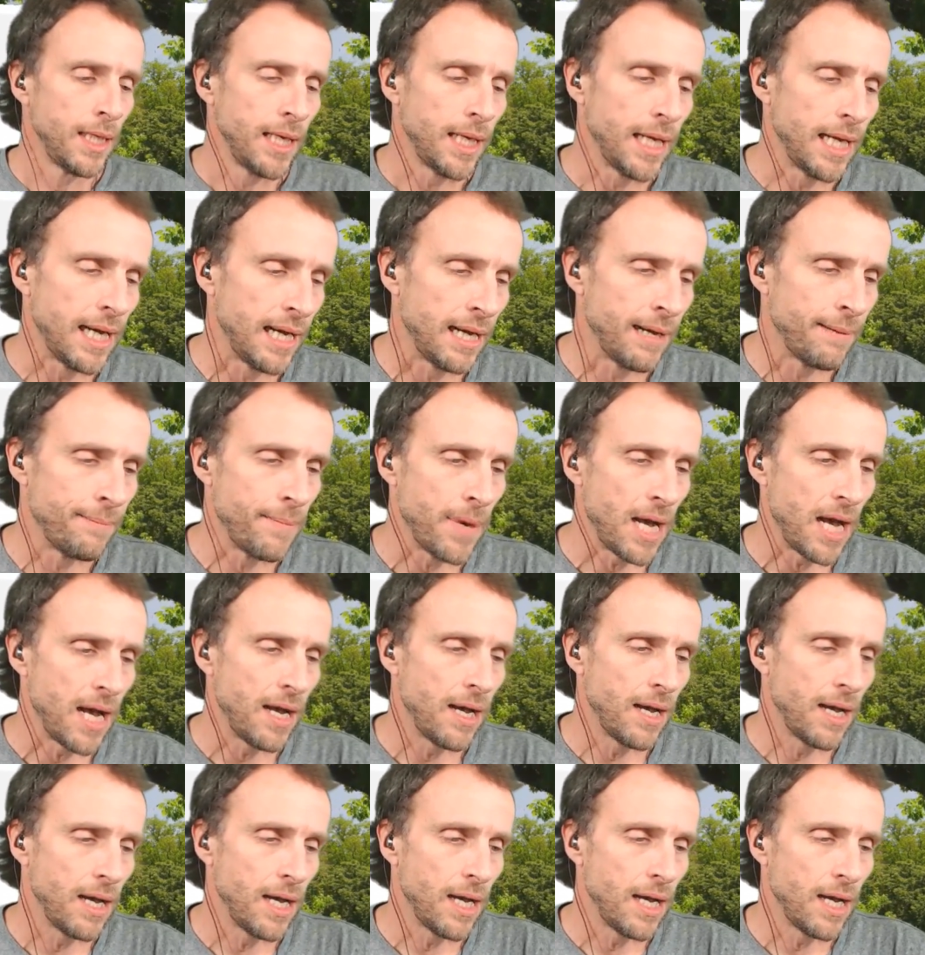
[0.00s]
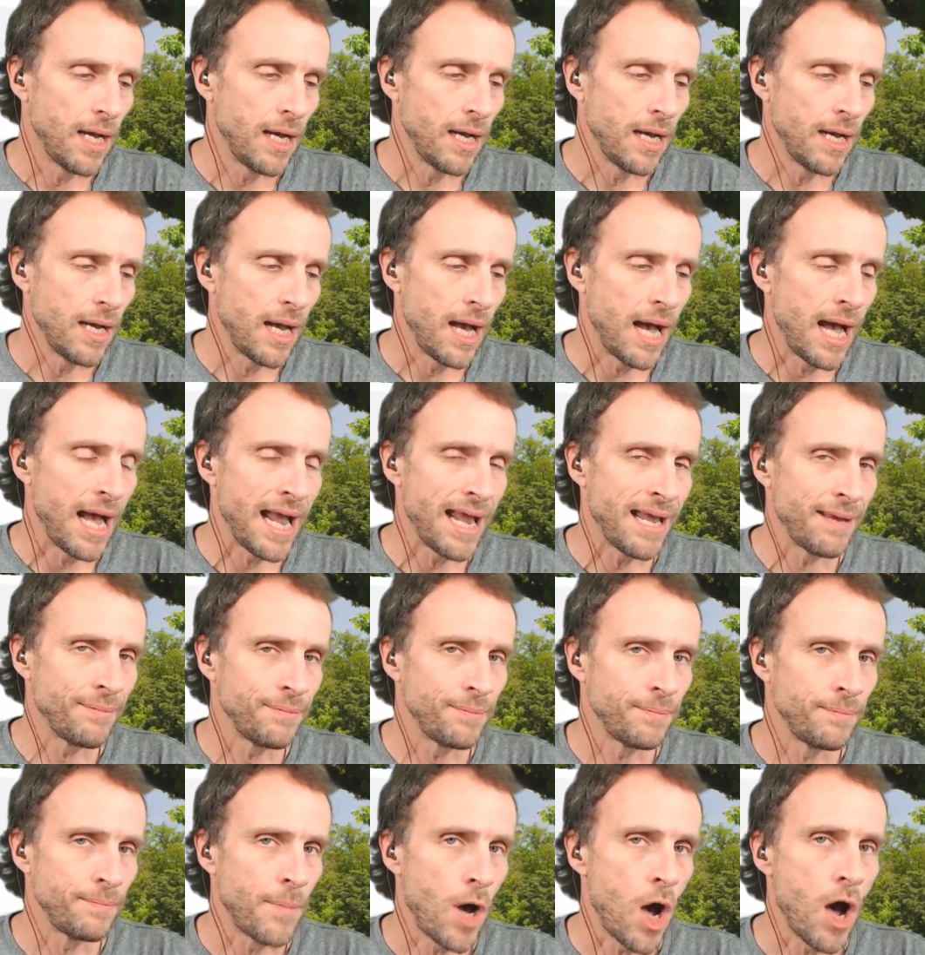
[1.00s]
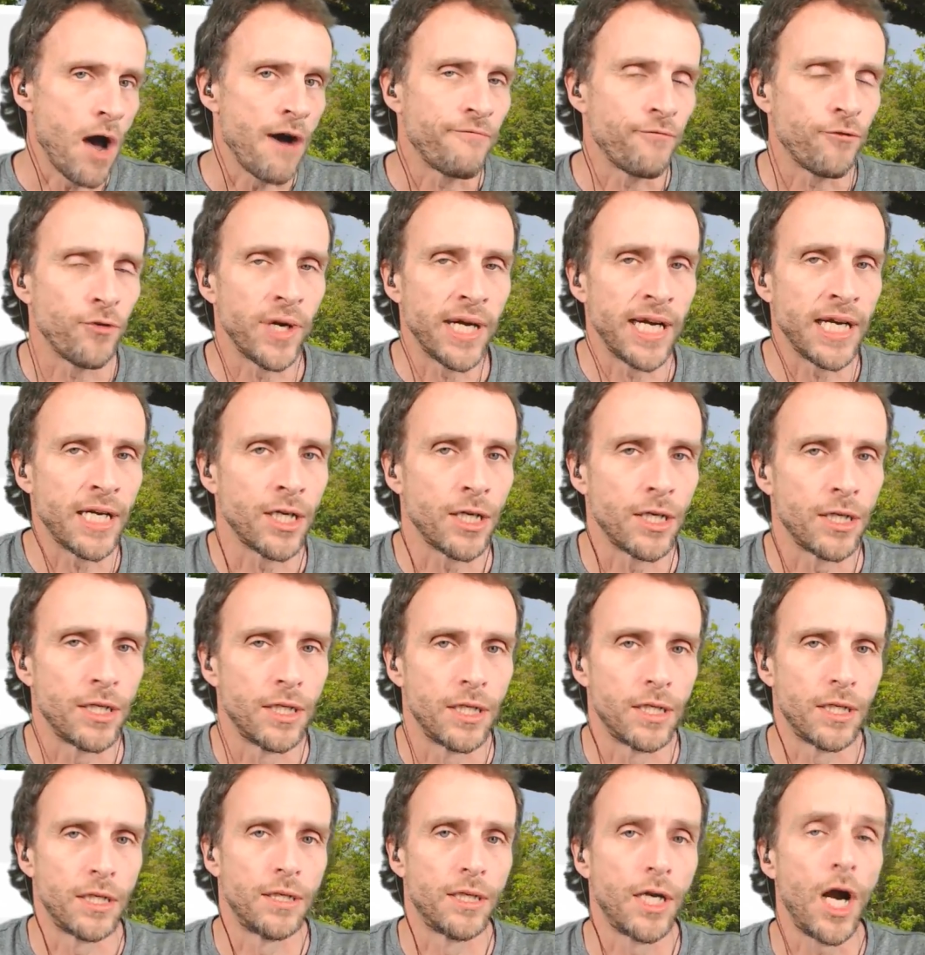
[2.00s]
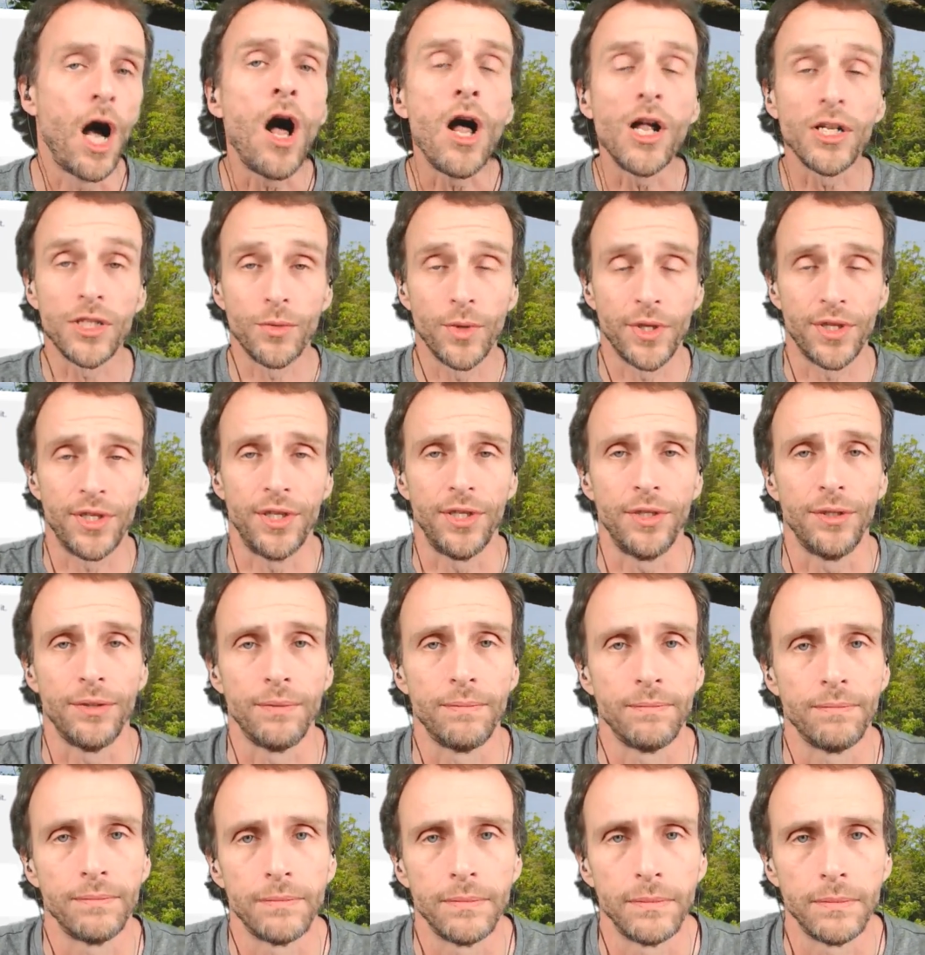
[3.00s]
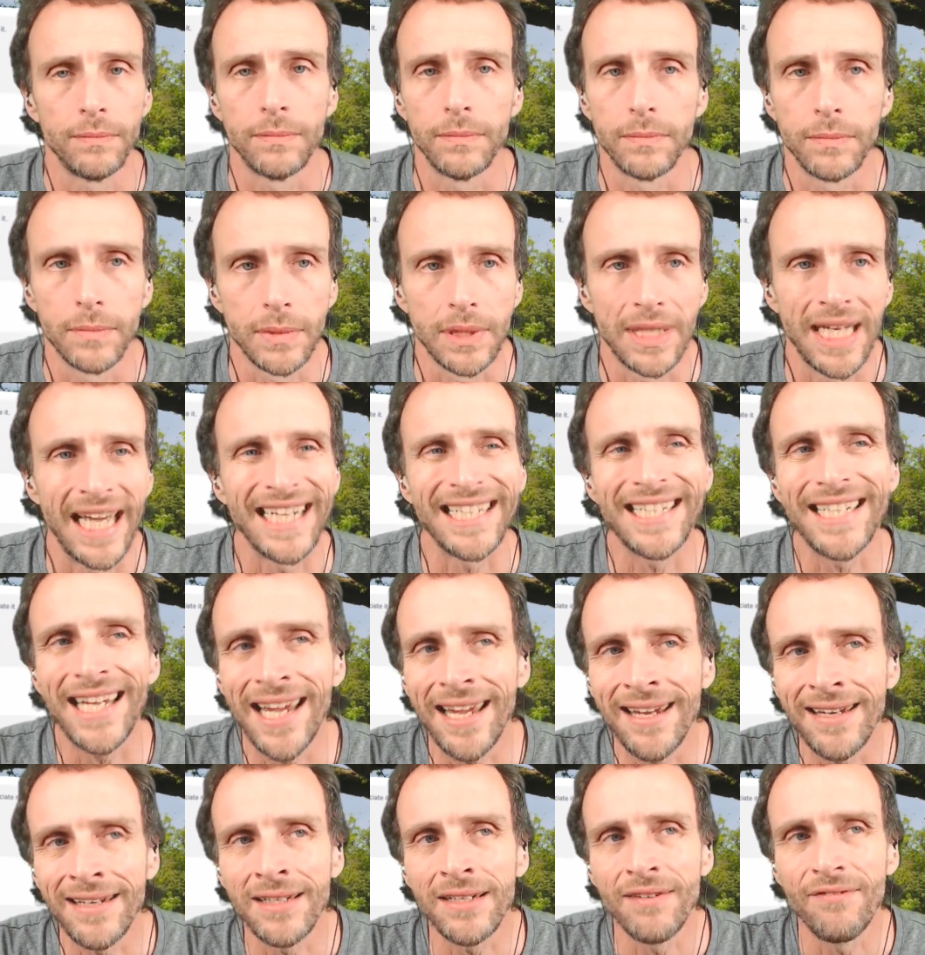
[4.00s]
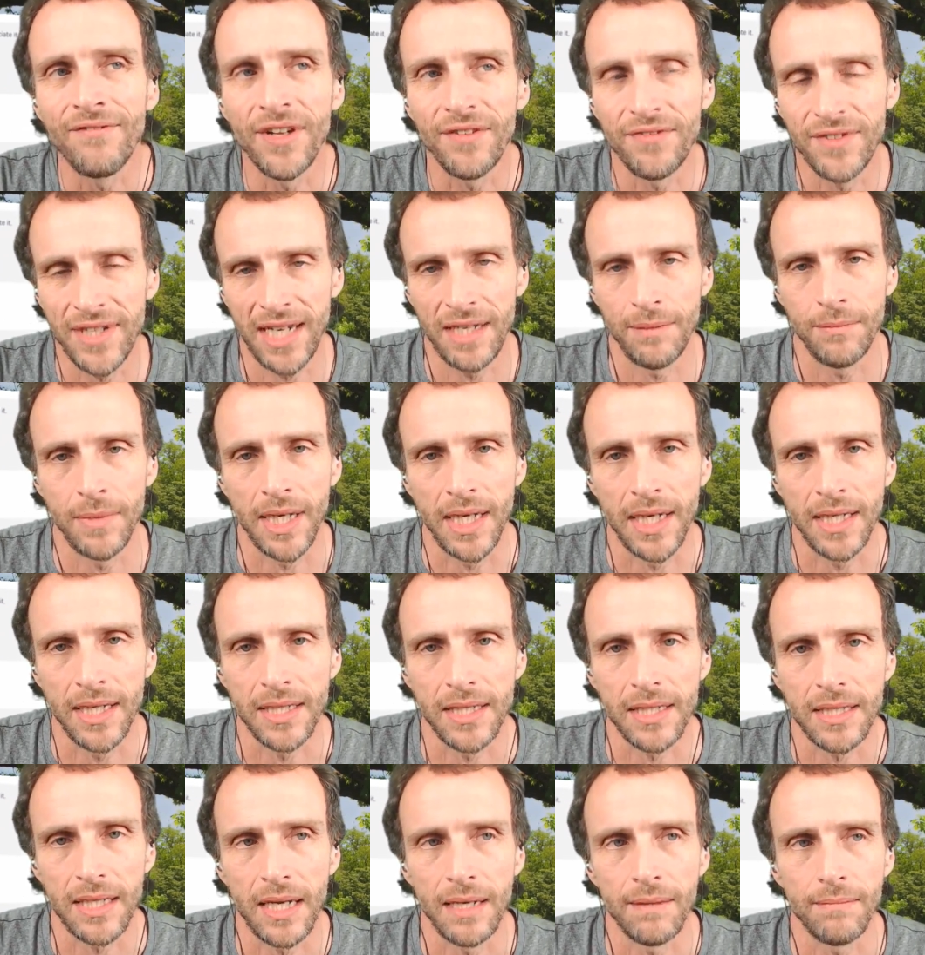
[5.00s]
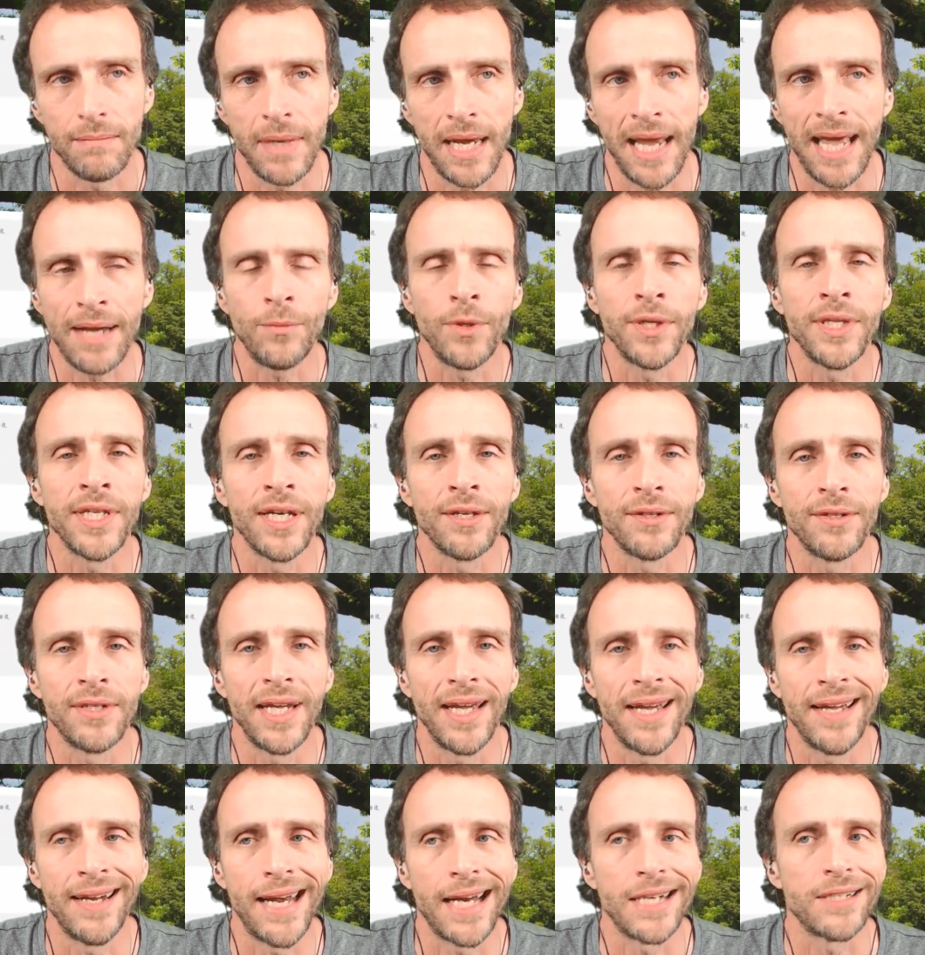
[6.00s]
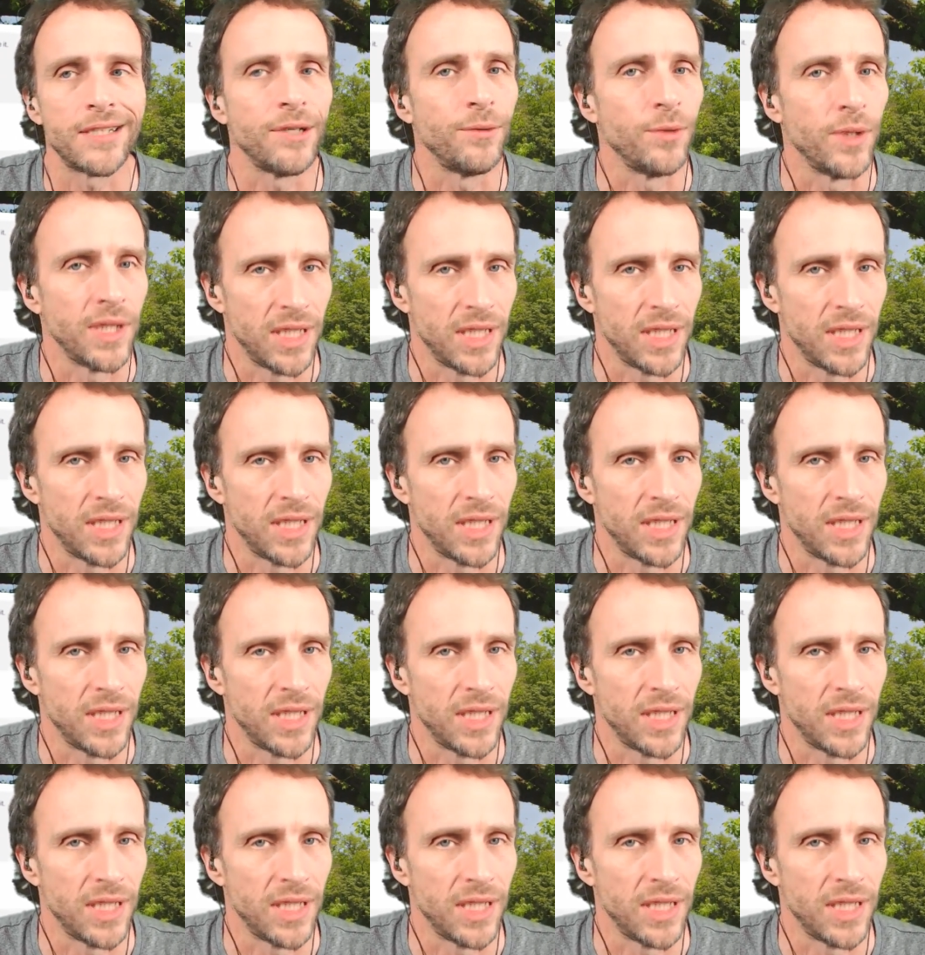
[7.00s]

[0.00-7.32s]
I am offering calls with you, like 10, 15 minutes. I had one the other day, it actually went